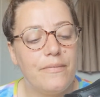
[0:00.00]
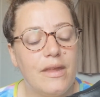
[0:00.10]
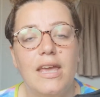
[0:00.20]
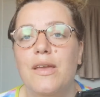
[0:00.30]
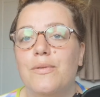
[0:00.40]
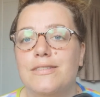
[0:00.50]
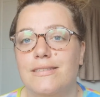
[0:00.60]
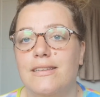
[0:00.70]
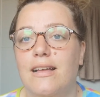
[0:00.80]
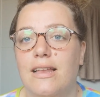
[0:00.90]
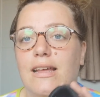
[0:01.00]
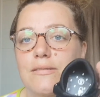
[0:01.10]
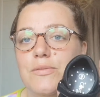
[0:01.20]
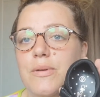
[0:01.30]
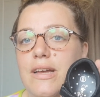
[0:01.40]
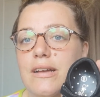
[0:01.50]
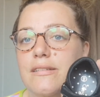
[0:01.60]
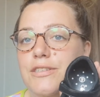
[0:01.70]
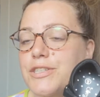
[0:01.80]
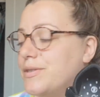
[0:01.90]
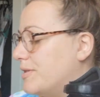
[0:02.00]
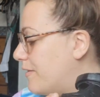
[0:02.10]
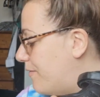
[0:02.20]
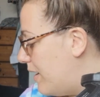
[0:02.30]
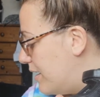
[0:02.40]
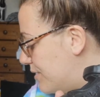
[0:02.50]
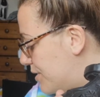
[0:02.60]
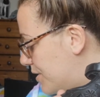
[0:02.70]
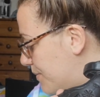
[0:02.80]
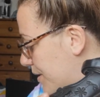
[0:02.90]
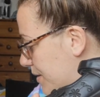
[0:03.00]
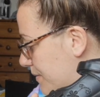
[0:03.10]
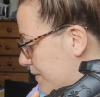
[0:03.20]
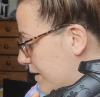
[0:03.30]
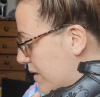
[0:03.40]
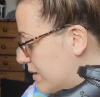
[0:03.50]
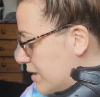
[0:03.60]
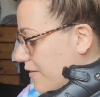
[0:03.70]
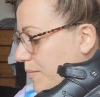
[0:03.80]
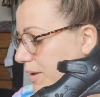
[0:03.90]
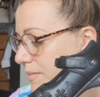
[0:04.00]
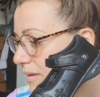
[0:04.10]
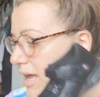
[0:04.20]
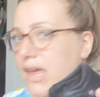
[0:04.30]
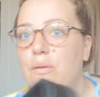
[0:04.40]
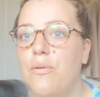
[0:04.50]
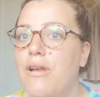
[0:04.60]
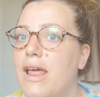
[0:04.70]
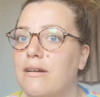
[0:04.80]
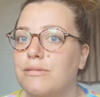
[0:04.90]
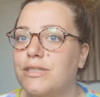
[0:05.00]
He wasn't allowed to wear shoes that flashed and stuff, but here we're allowed.